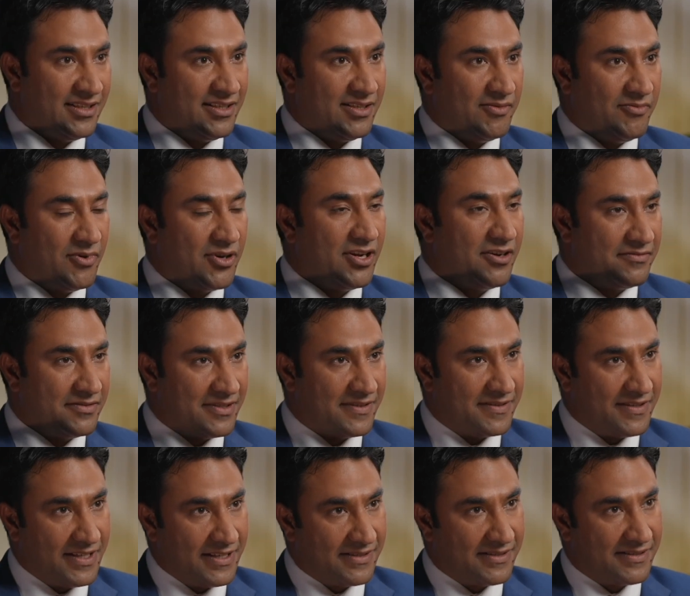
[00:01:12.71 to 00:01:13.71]
One of the
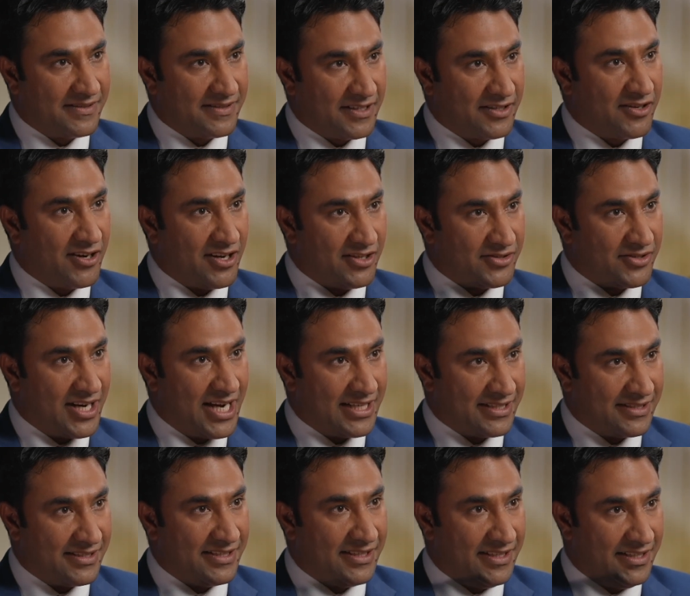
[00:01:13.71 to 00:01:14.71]
things, the
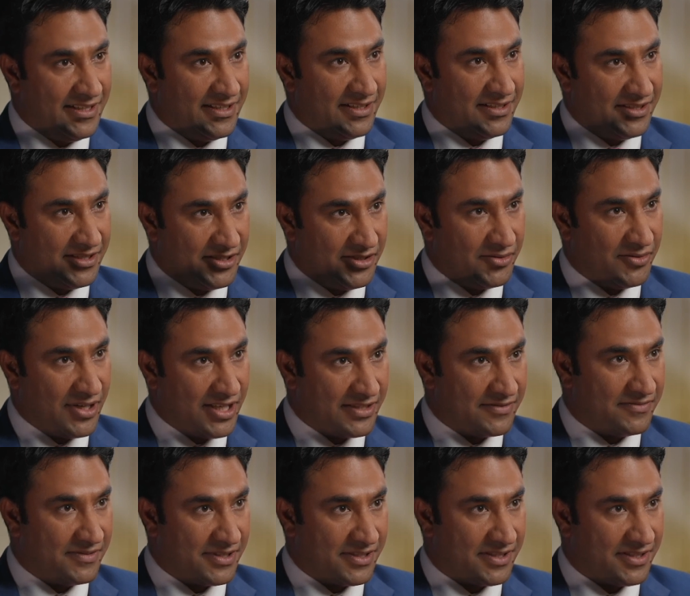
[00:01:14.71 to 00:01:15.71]
contrast here in the U.S.
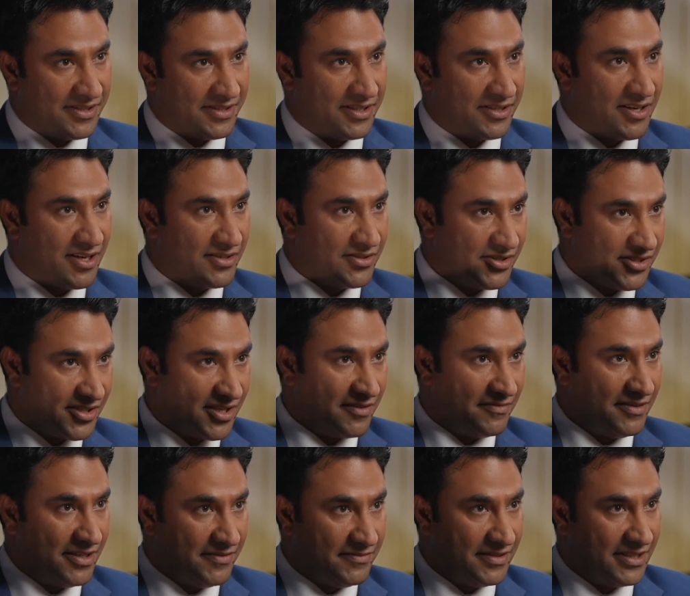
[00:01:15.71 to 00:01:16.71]
versus the countries I've
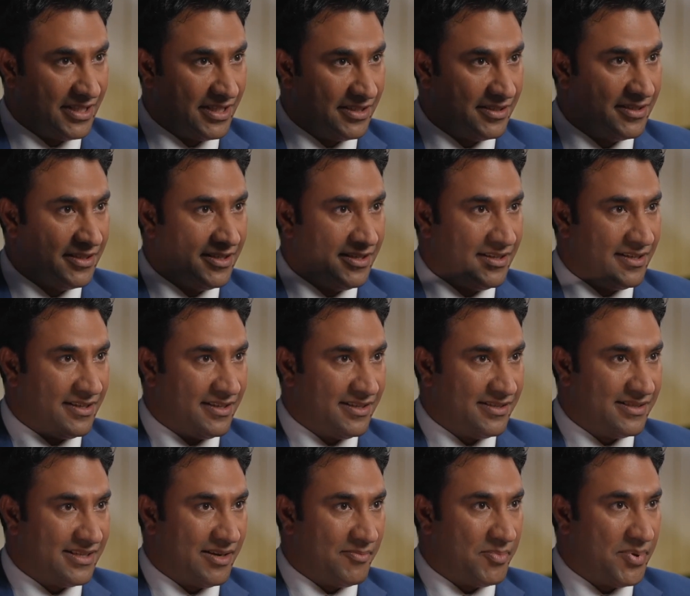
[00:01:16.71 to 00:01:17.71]
lived in,
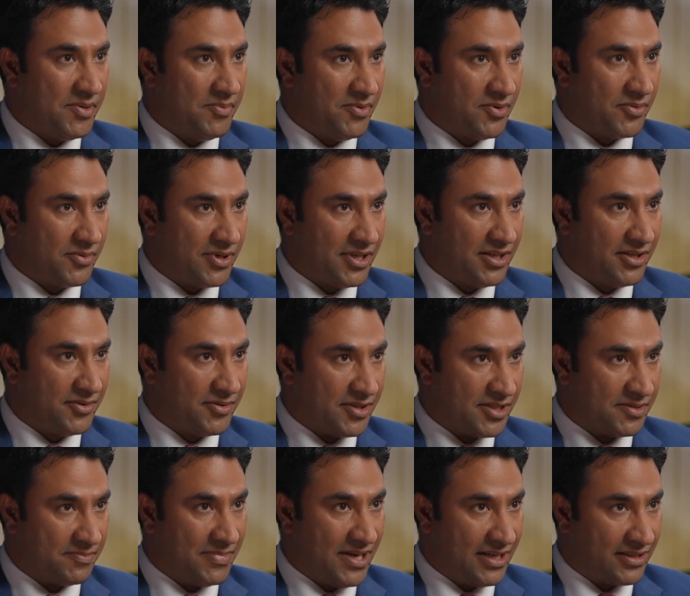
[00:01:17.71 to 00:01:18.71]
is that people really
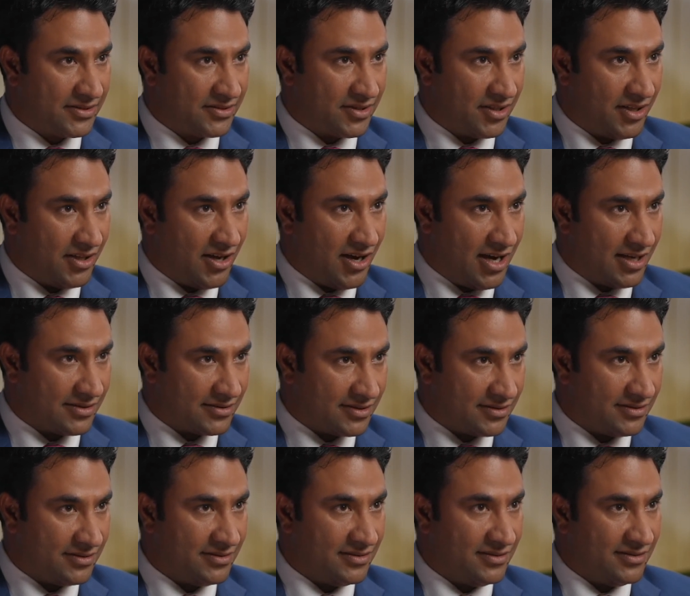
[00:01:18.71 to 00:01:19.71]
respect the laws.
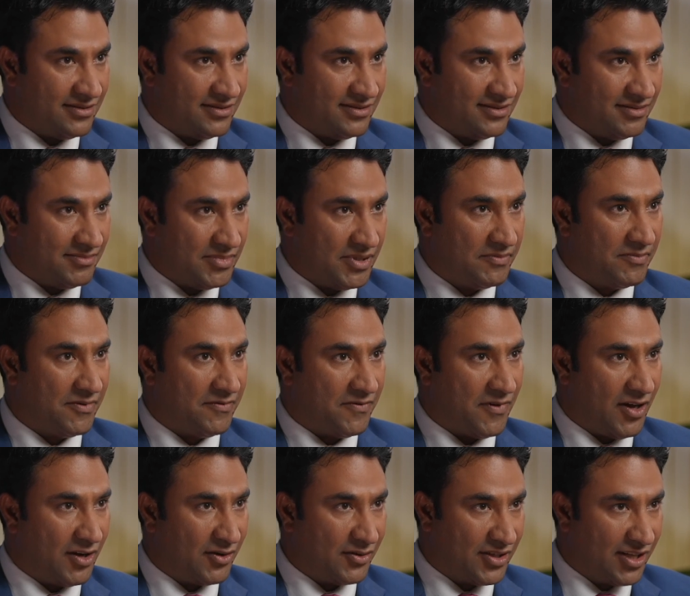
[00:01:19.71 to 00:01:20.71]
People
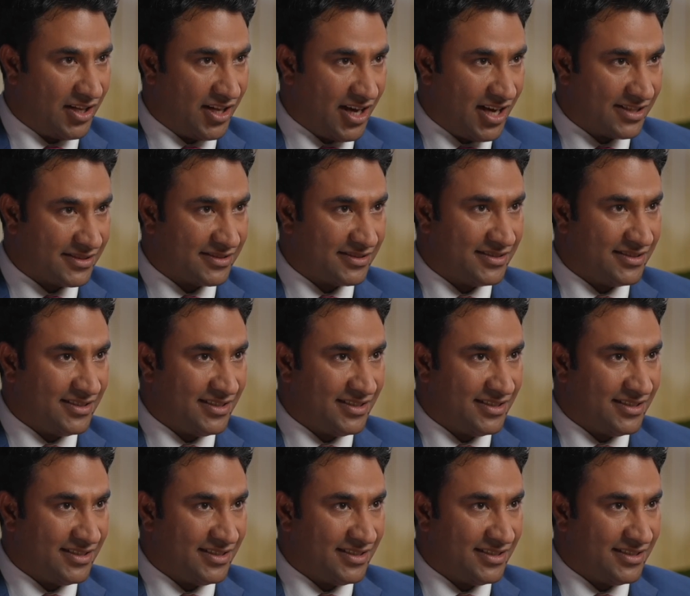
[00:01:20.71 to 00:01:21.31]
follow the laws.